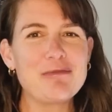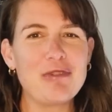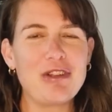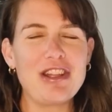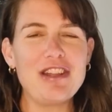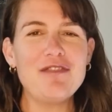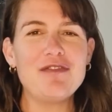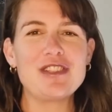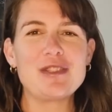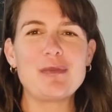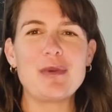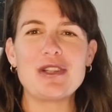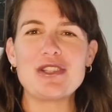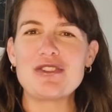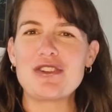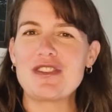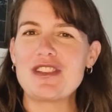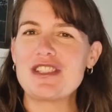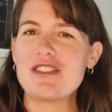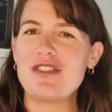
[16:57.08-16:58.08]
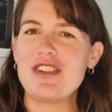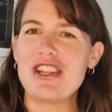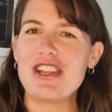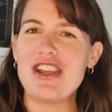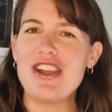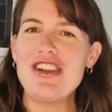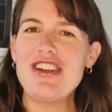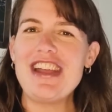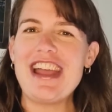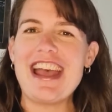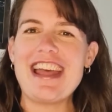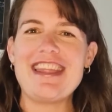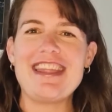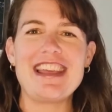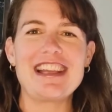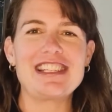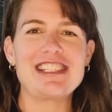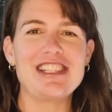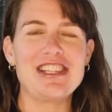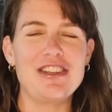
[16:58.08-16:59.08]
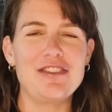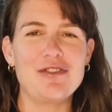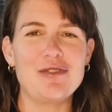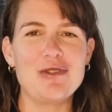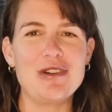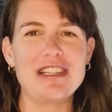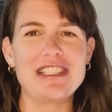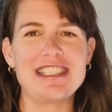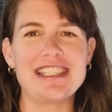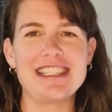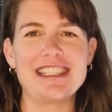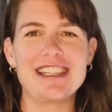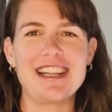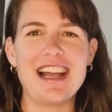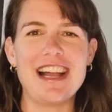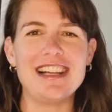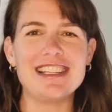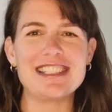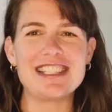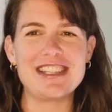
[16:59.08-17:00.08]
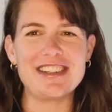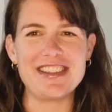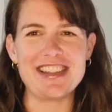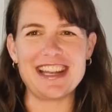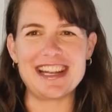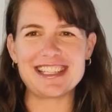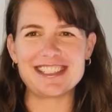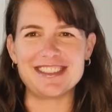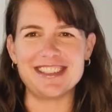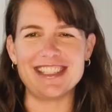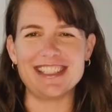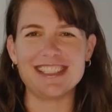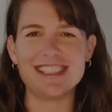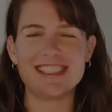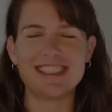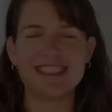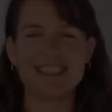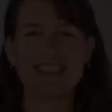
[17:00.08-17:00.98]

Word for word: Brilliant for sponsoring this video, and thanks to you for watching. I'll see you in the next one.